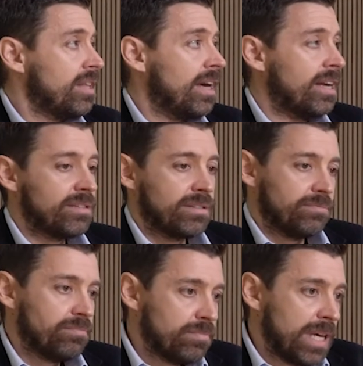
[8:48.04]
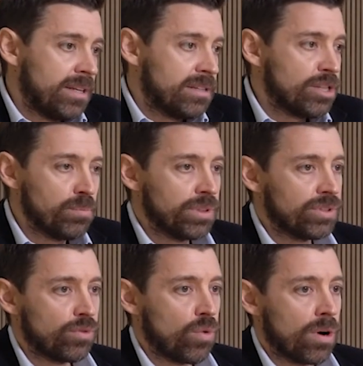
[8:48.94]
That's in its
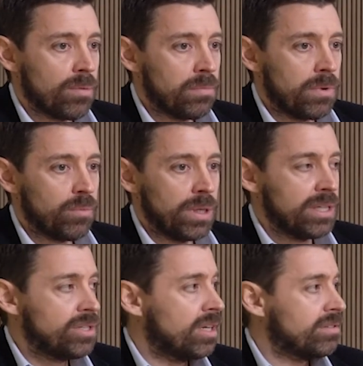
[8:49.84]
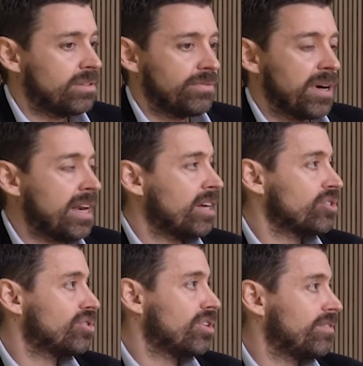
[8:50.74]
simplest form, really just
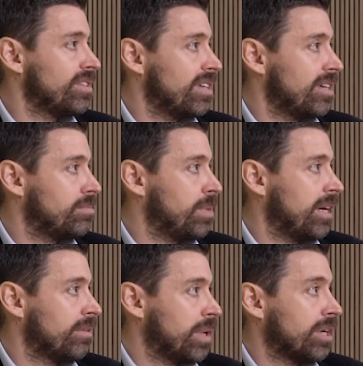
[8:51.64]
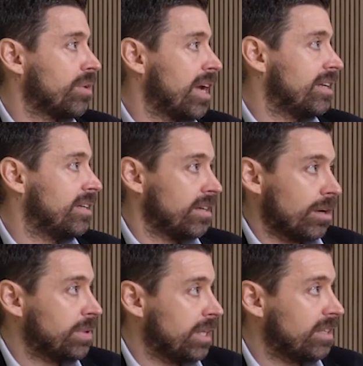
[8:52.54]
financial services being recreated in a
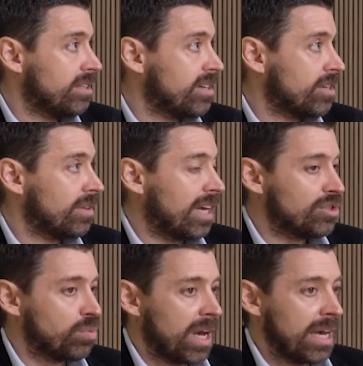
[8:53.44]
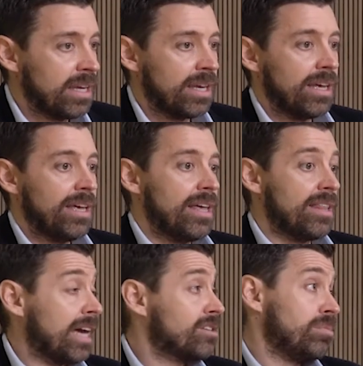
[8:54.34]
completely decentralized way.
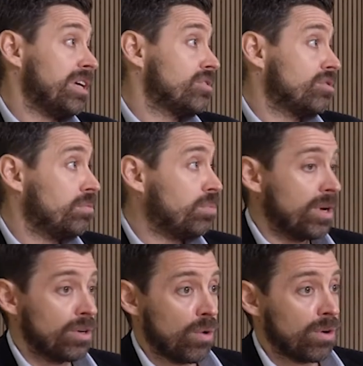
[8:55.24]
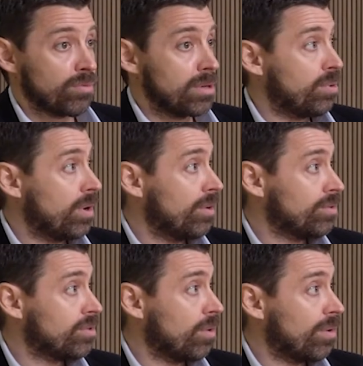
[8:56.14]
That to me is a 2.0 or
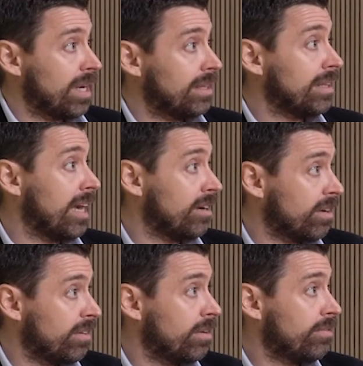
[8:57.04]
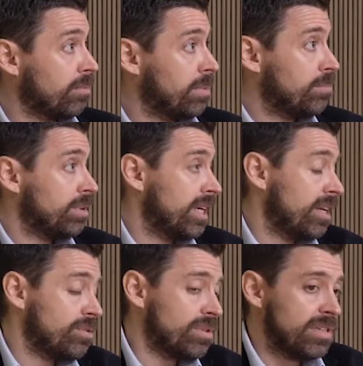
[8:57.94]
3.0 story later for people to get
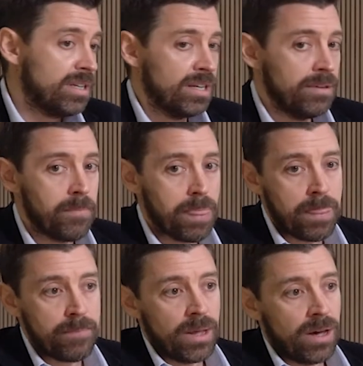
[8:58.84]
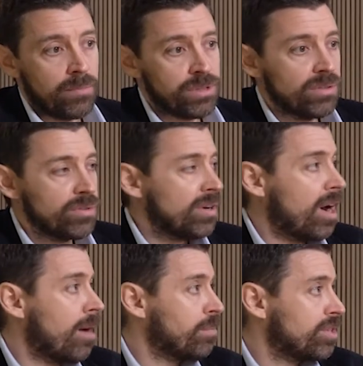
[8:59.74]
interested in. So those
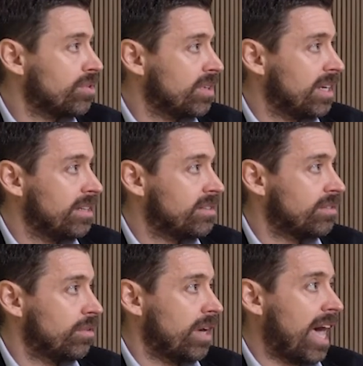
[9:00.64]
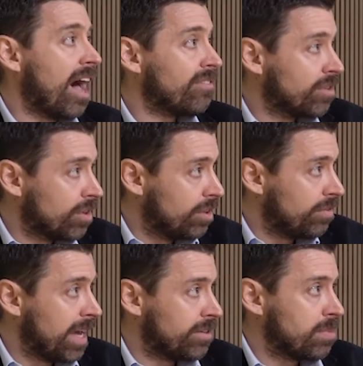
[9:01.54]
are opportunities after
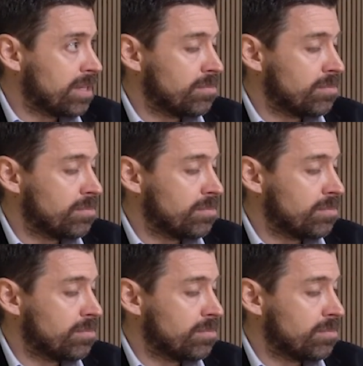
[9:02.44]
you've spent